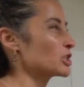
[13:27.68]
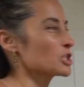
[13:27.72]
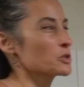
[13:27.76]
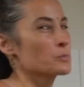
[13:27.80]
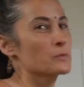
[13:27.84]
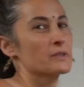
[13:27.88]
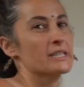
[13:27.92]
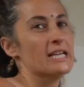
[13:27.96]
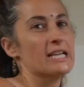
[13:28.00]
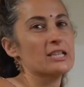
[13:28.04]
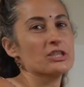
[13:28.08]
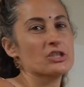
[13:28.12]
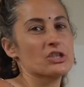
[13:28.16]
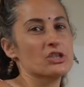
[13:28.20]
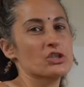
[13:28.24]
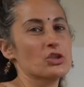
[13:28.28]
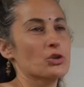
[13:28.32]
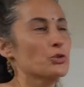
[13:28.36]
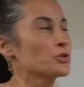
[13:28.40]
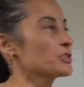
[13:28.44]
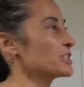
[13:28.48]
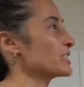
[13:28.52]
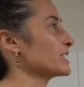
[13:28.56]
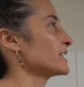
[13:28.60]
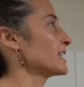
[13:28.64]
Without
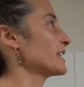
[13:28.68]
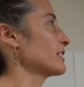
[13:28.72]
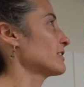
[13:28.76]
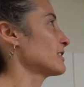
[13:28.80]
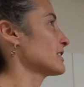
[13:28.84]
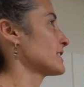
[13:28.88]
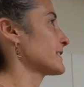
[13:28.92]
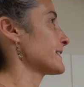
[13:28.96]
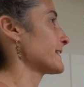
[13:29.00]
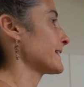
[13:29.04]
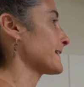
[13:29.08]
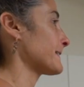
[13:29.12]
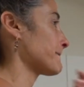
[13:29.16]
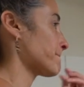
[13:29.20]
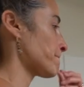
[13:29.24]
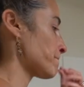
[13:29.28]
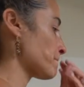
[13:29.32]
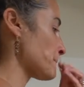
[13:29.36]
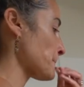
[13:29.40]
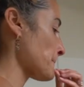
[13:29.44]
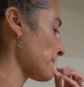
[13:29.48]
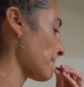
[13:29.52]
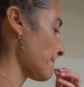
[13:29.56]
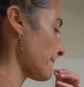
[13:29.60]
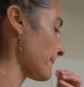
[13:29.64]
salt in there, it's like,
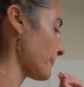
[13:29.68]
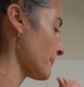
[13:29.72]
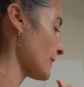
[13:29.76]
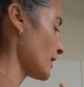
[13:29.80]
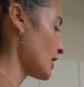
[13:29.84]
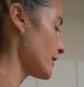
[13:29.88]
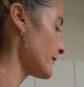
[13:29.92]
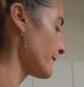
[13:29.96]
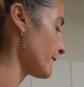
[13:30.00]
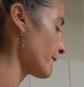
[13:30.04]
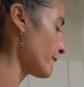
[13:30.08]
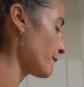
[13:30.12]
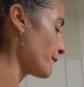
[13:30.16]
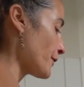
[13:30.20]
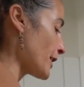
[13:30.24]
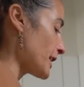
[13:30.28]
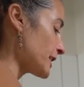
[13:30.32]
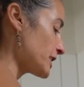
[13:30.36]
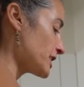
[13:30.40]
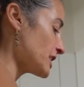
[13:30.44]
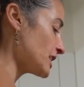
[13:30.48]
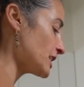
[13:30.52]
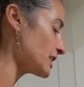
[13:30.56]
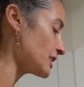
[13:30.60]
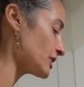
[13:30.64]
you know,
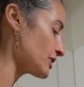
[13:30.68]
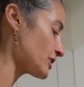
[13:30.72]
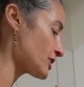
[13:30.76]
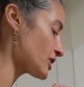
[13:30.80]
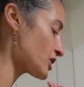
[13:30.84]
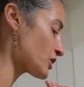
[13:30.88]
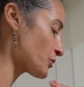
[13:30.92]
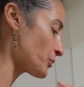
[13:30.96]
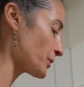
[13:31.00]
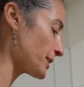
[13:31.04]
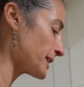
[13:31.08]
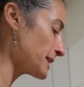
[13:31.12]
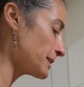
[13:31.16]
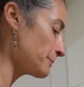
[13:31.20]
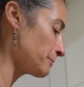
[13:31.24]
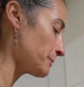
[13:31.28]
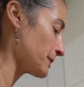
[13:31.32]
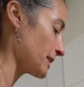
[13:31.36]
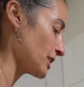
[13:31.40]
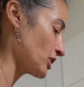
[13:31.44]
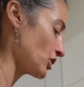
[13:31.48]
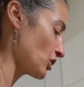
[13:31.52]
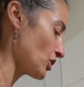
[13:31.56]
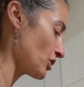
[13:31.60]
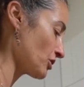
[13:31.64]
fatty and sweet,
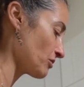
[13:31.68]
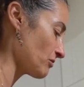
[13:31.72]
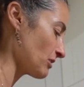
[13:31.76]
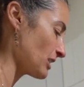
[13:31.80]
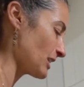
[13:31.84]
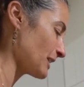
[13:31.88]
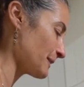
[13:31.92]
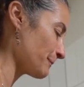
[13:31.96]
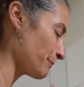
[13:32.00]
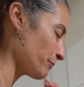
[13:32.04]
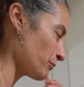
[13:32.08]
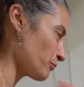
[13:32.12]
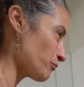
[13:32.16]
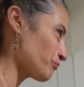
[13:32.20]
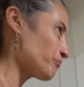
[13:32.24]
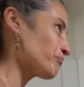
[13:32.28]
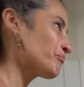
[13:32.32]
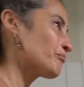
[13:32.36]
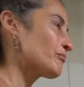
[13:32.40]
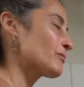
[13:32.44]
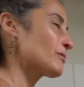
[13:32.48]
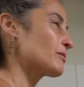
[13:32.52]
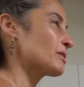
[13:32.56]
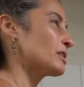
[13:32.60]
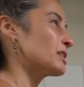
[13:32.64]
but not like,
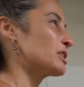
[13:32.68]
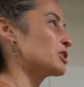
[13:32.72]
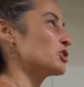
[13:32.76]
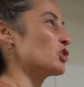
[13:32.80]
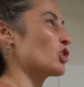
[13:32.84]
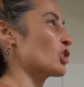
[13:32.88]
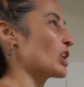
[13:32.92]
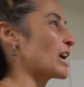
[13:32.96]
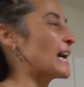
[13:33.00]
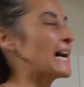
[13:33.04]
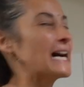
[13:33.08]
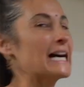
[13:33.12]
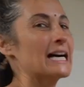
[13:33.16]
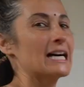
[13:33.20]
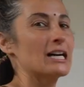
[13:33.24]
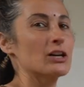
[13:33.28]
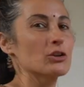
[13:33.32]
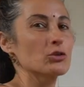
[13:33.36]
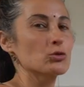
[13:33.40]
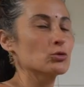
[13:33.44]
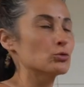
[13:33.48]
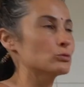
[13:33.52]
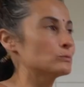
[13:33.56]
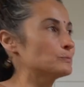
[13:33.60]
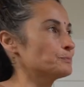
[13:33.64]
not hard,
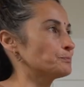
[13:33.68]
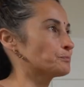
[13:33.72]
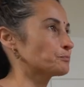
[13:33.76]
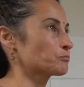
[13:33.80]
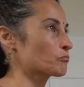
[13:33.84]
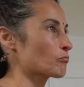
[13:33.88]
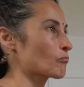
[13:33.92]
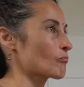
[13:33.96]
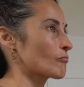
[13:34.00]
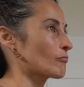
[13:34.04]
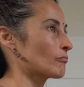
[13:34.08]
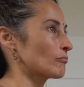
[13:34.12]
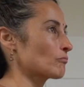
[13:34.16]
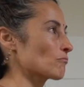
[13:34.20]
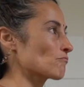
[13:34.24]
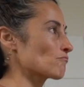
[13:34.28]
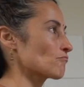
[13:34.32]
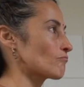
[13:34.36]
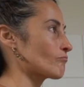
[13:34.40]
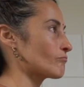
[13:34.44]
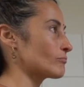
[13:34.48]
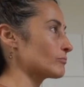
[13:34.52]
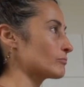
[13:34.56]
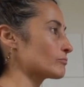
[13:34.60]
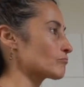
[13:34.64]
or
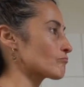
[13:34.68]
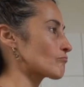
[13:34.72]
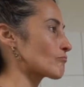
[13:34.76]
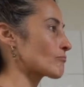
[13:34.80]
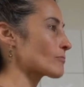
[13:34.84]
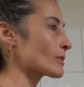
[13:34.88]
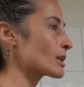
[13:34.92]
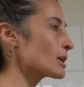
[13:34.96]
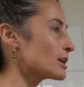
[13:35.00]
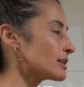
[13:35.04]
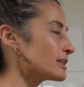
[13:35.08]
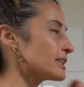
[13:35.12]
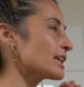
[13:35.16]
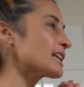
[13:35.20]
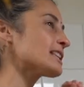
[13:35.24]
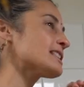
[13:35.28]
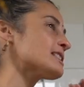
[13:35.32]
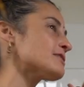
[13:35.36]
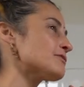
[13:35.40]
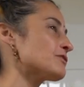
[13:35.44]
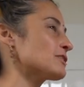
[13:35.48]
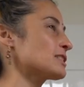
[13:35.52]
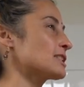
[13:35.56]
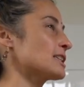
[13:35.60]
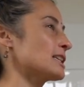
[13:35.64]
the
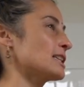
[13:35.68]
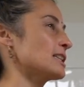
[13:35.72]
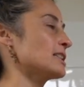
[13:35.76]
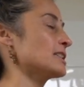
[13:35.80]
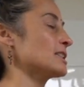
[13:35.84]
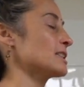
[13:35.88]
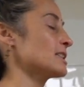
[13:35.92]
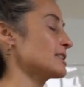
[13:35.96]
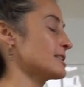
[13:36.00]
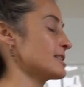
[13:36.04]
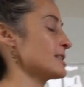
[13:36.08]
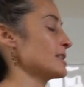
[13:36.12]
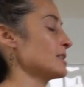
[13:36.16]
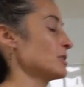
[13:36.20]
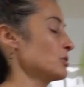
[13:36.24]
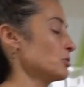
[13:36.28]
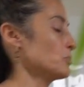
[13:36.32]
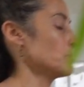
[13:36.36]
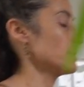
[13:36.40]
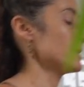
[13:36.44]
asafoetida gives it a little